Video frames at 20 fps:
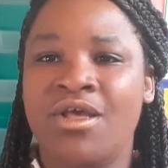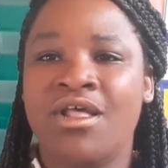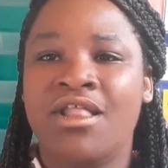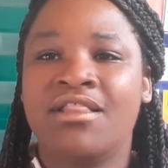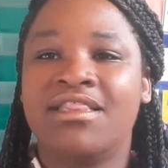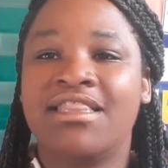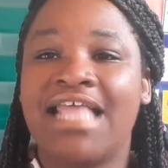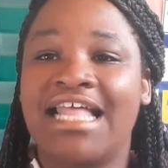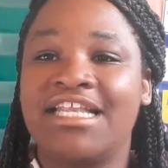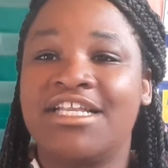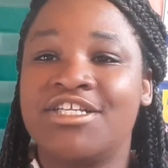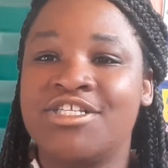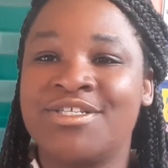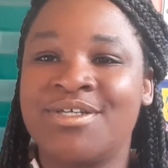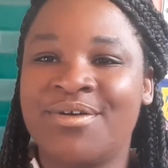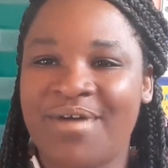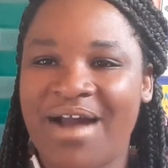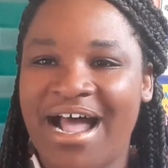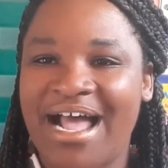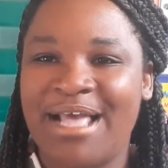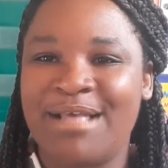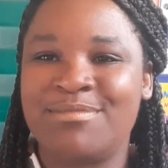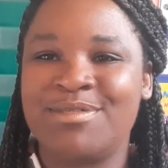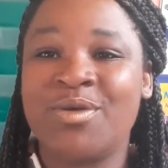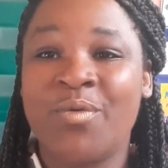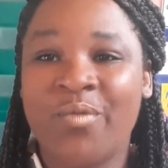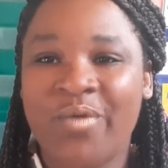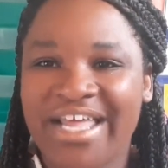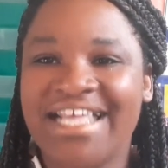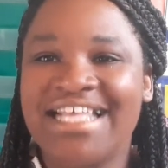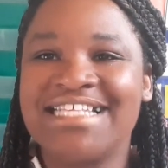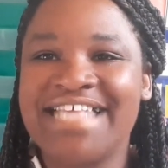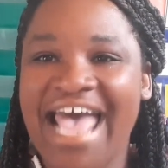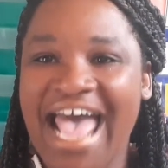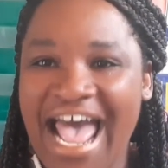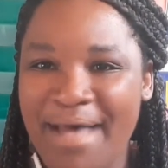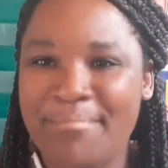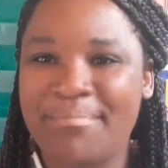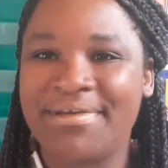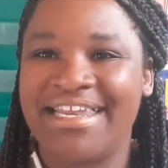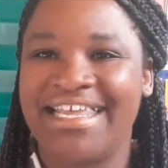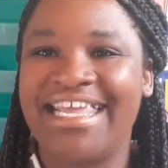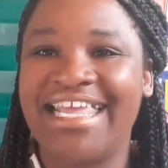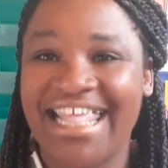that describes what is happening